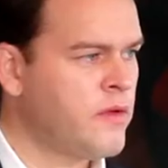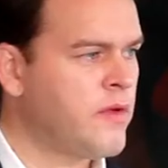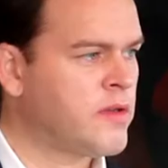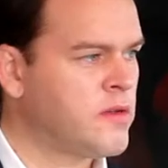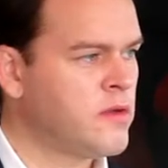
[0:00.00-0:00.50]

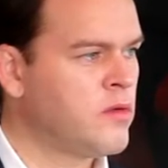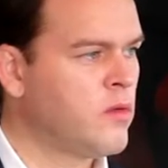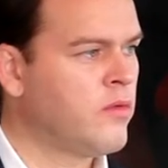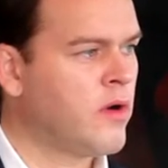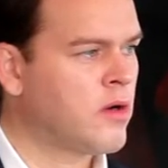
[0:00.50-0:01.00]
invested
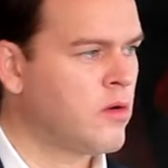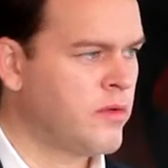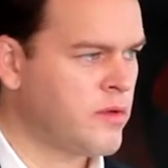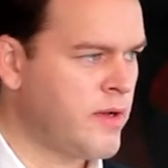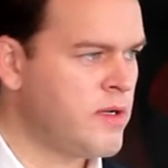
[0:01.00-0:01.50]
so far
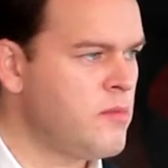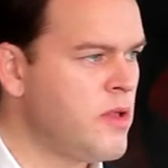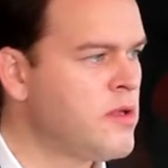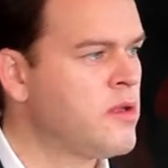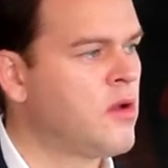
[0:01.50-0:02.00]
over $20
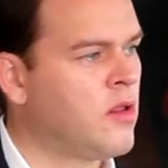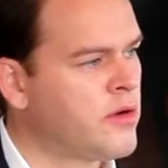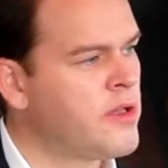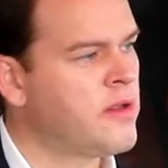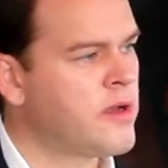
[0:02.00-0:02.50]
million
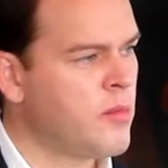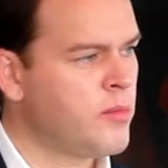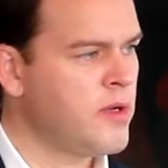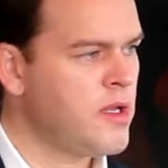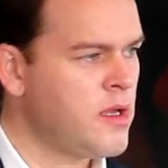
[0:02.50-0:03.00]
in the
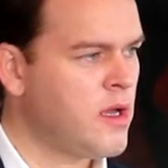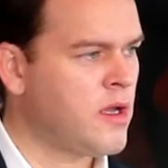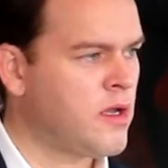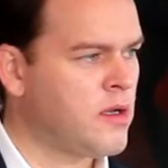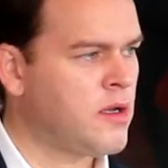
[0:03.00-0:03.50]
company,
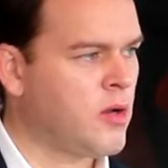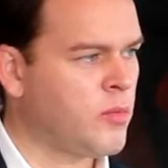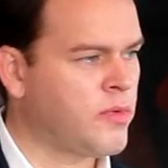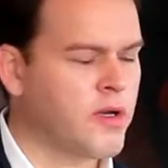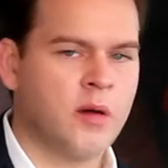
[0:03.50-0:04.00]
and it
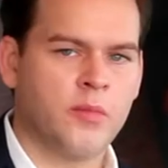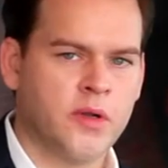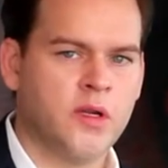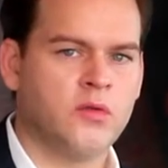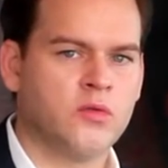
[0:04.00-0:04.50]
helped the
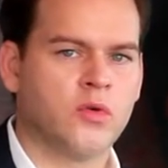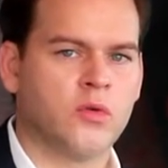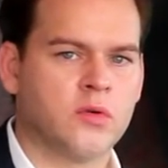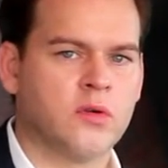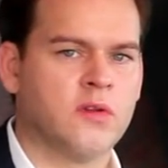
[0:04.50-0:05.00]
company to
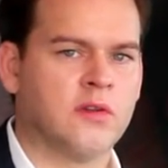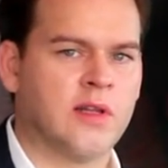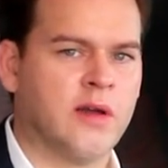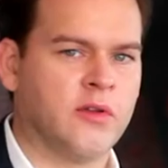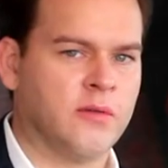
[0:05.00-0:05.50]
grow to this
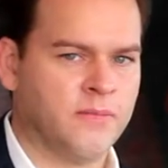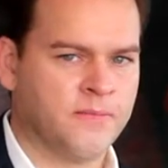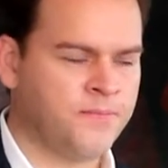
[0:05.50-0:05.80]
level.